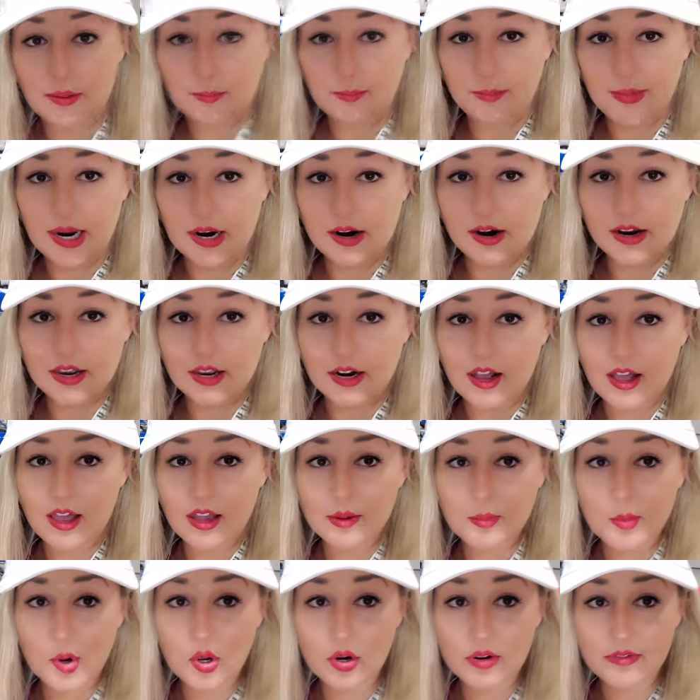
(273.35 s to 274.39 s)
American
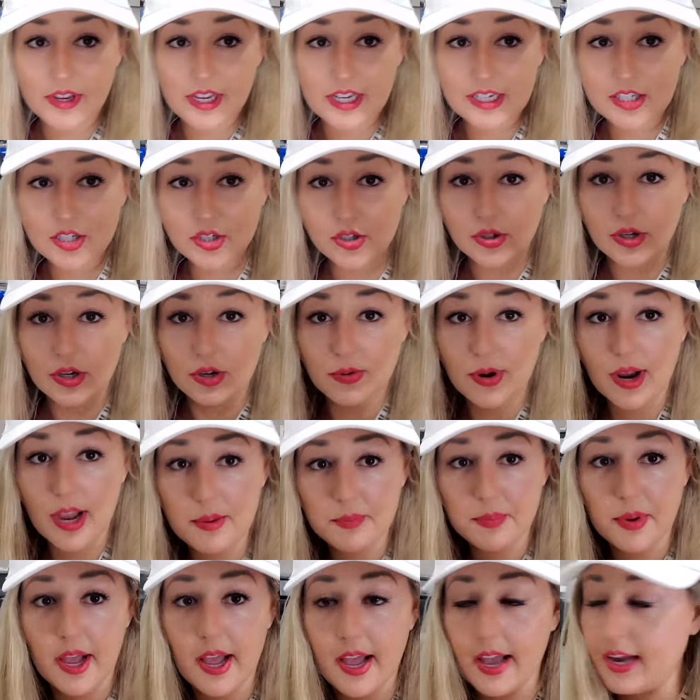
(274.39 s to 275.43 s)
automotive history right
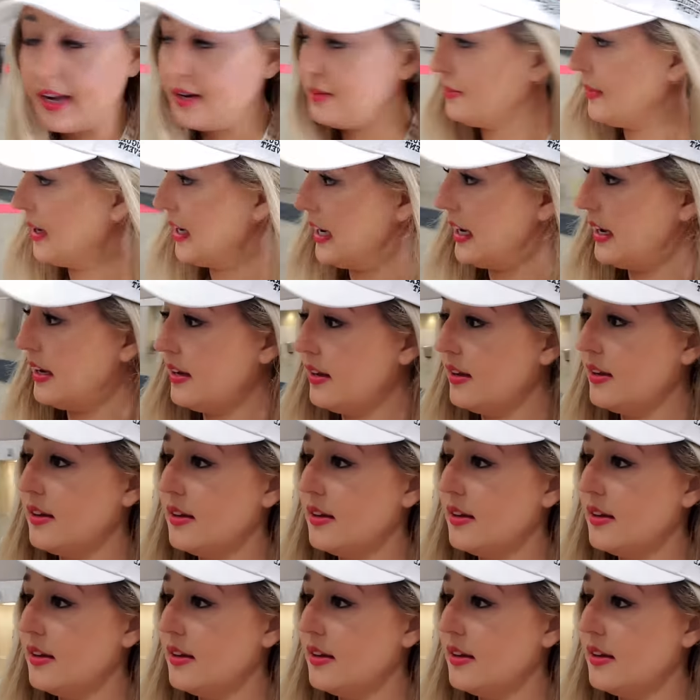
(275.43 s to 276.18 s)
behind me.